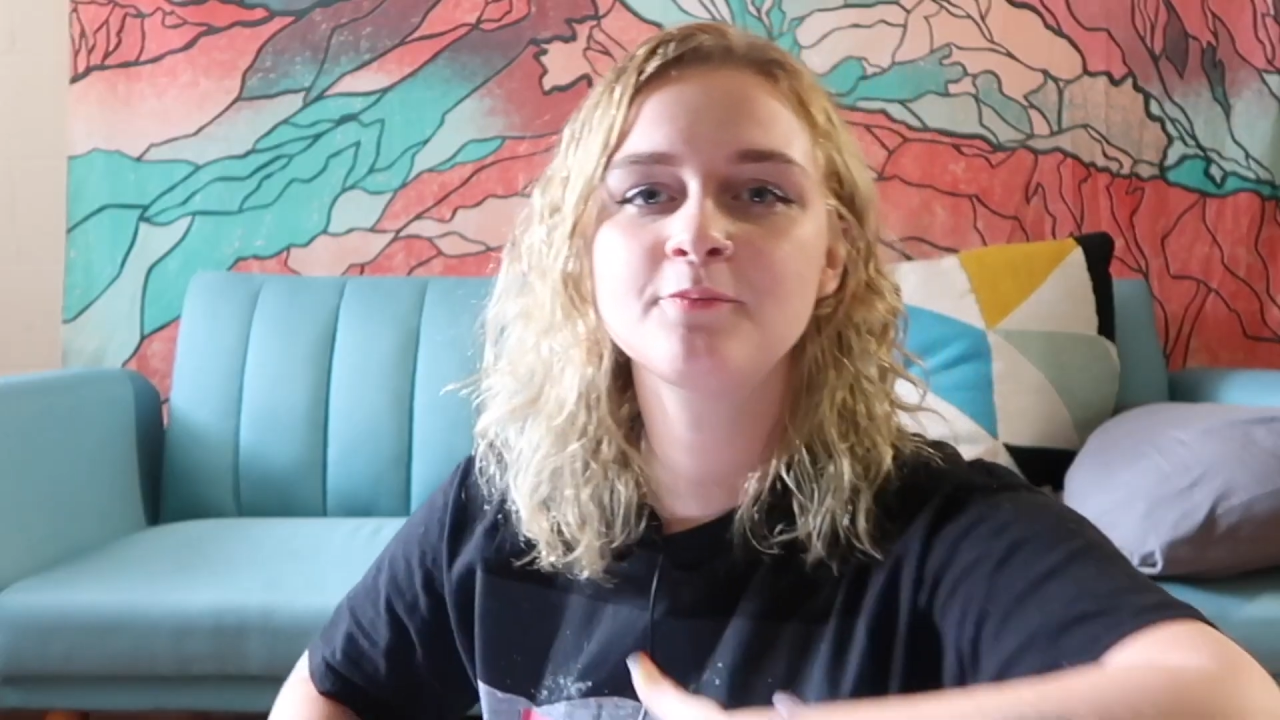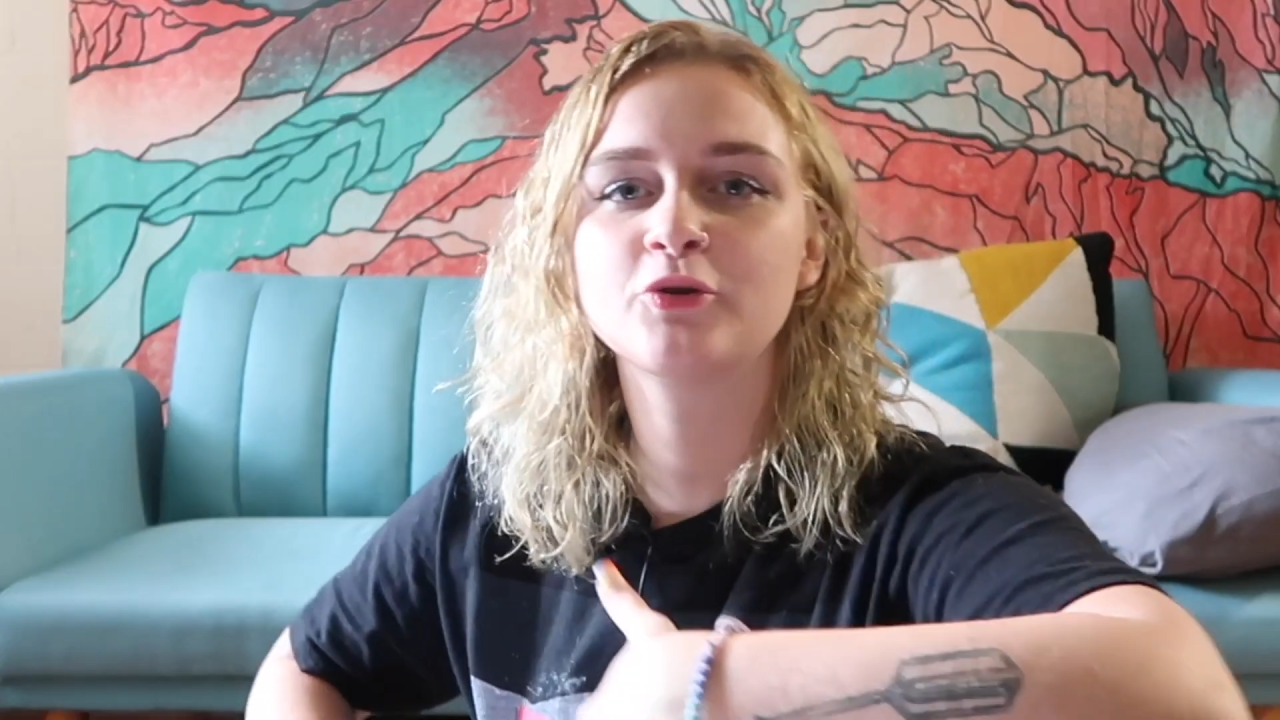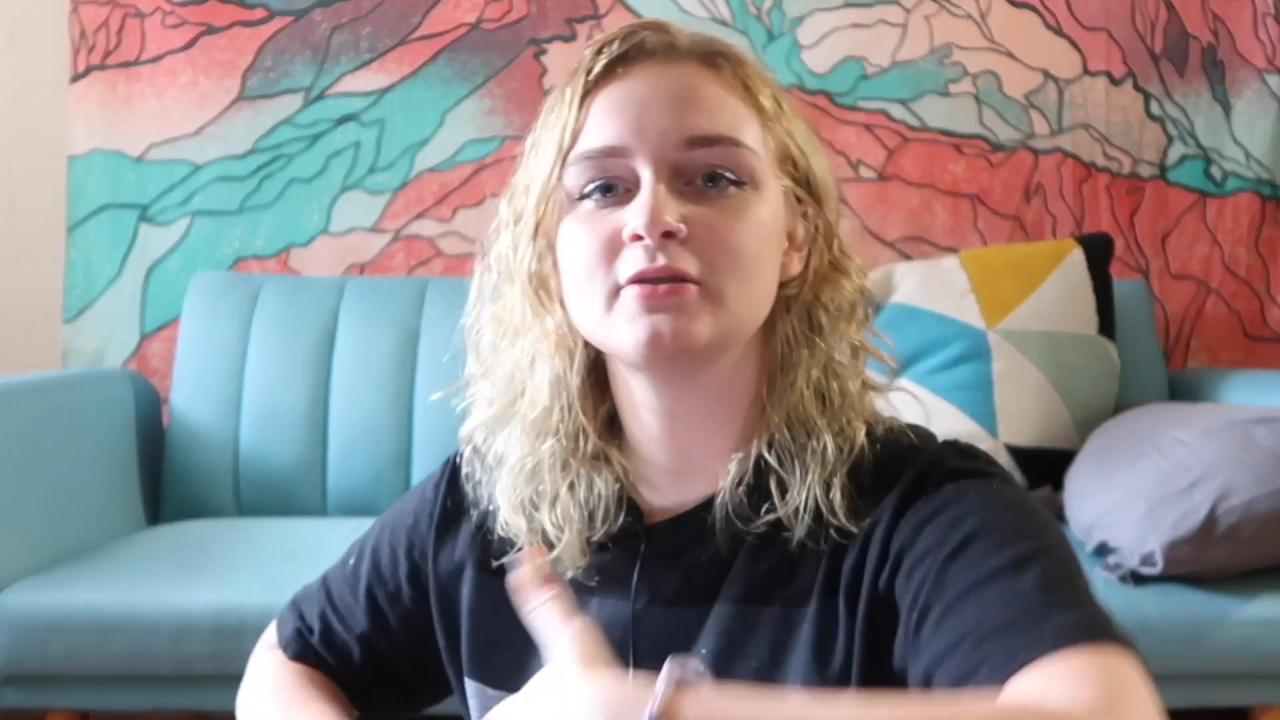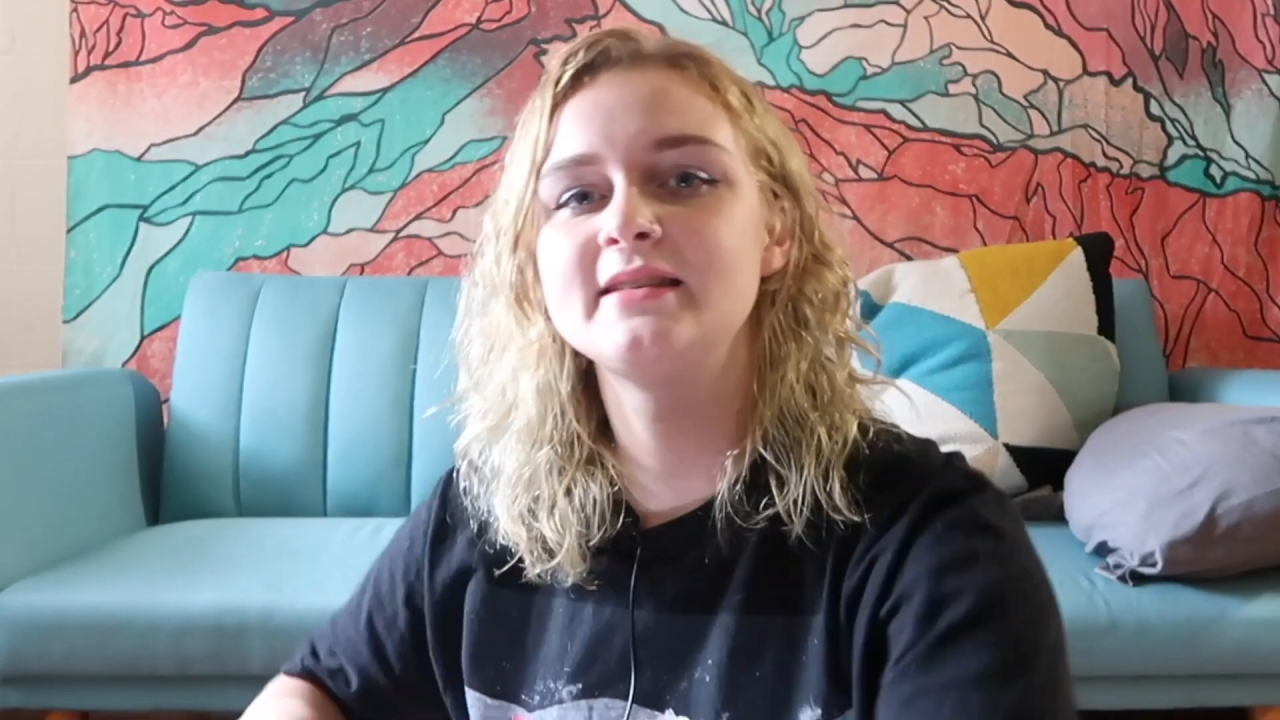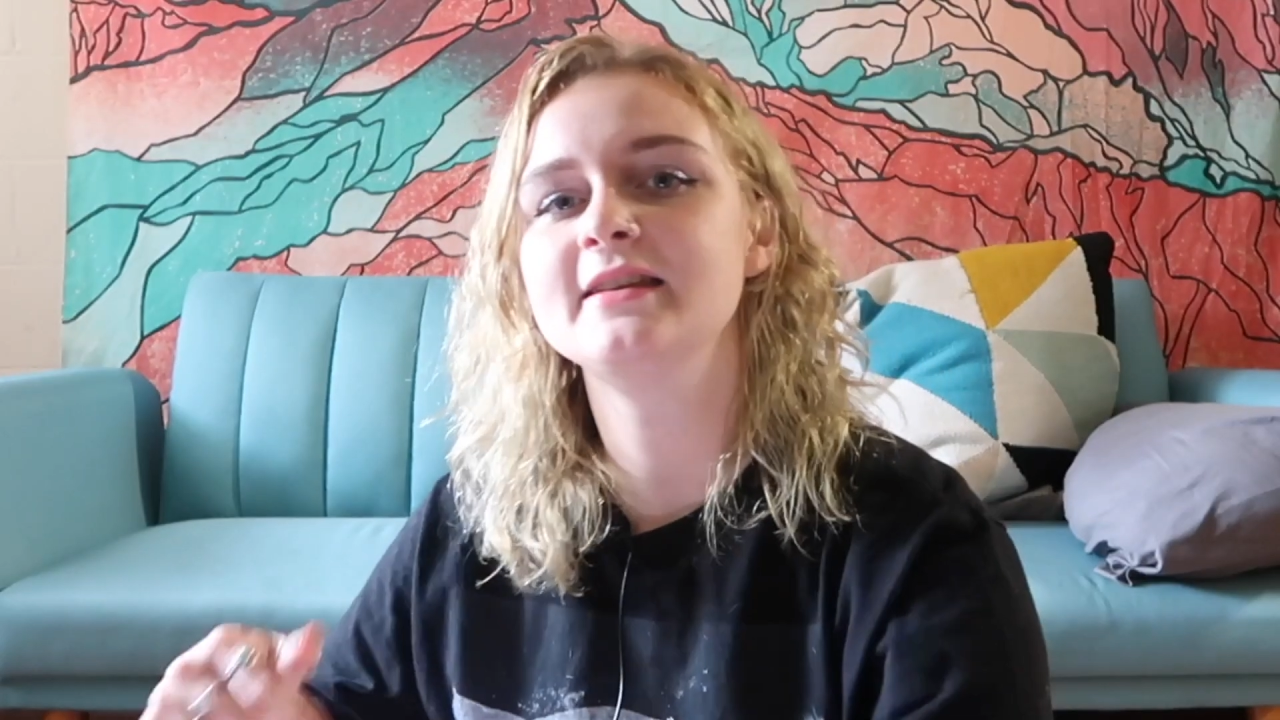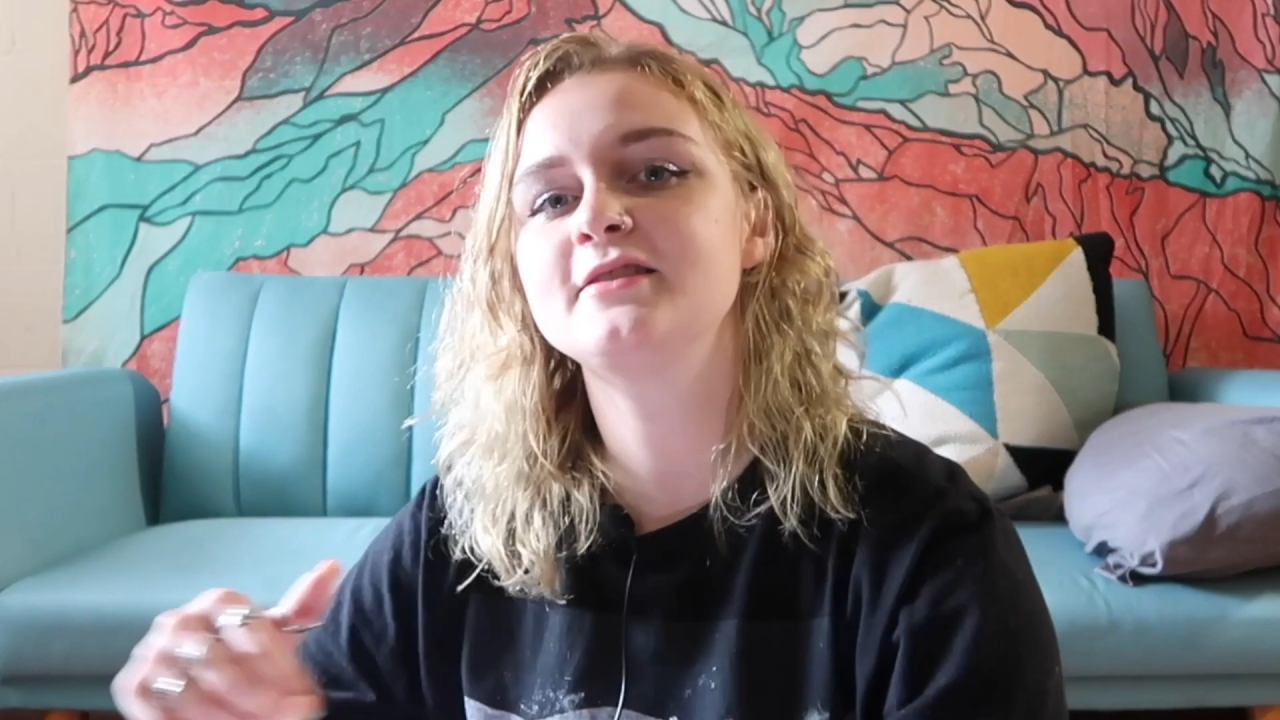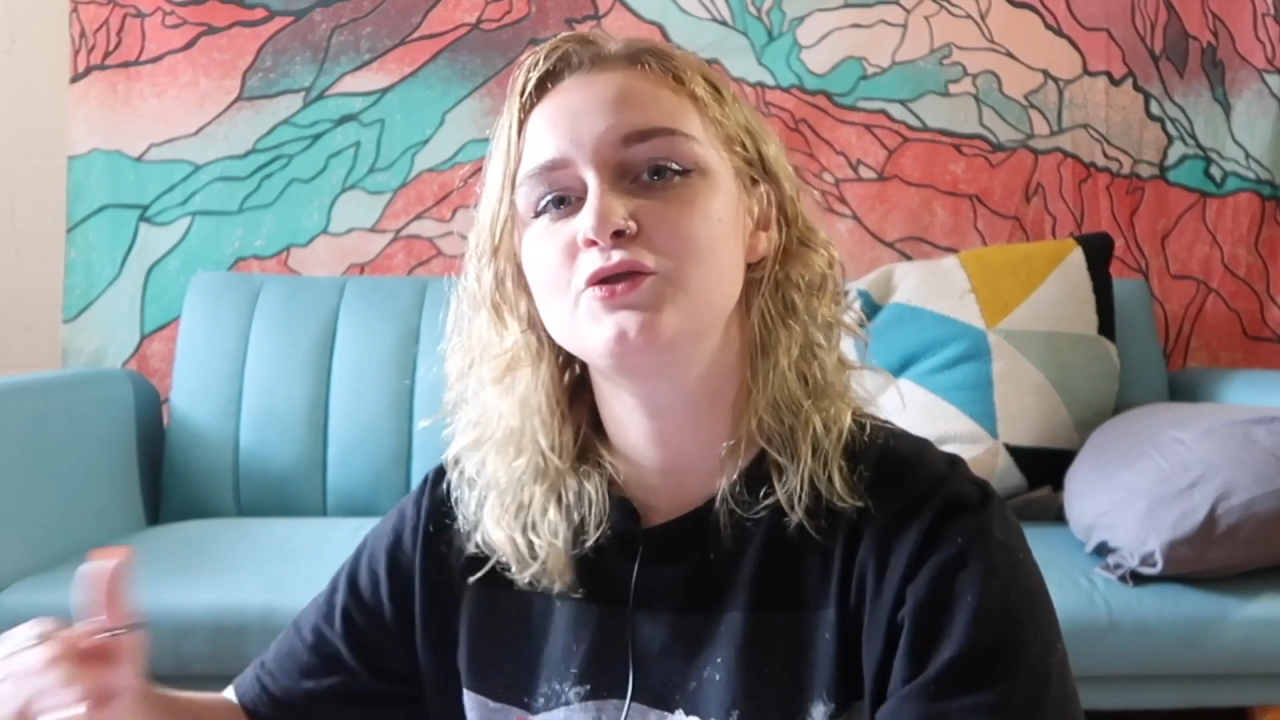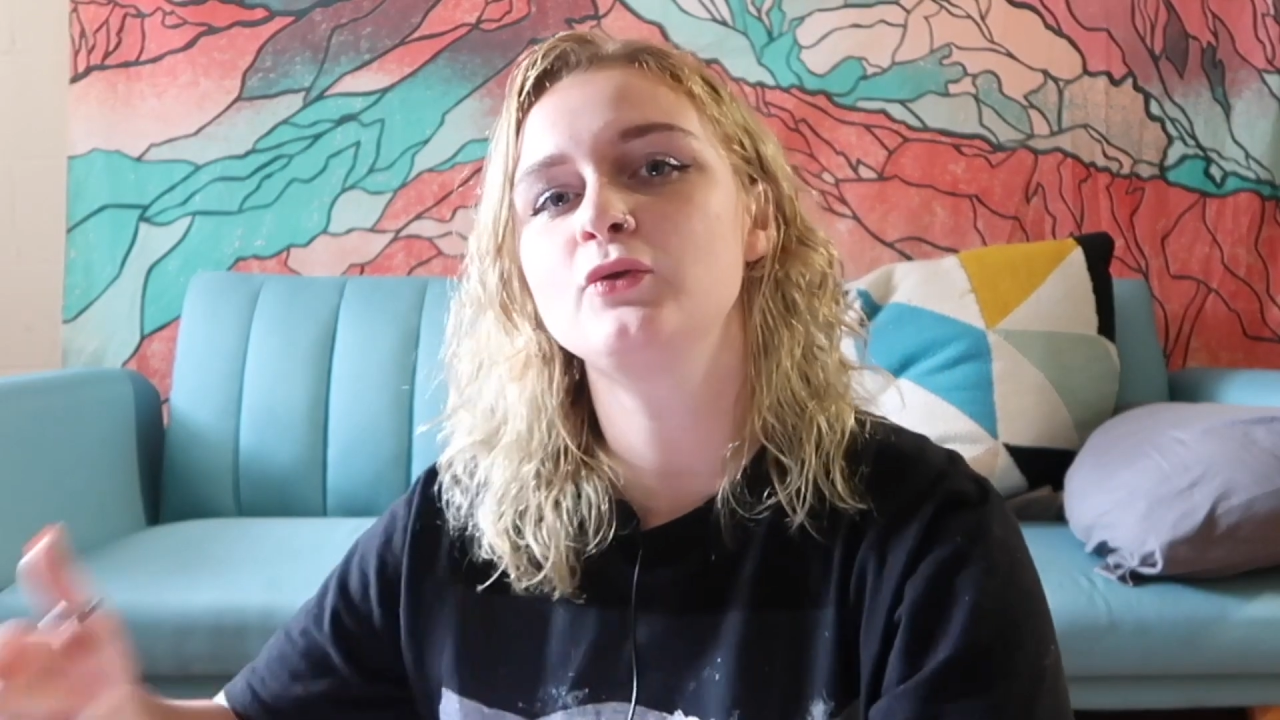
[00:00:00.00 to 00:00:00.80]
proceeds to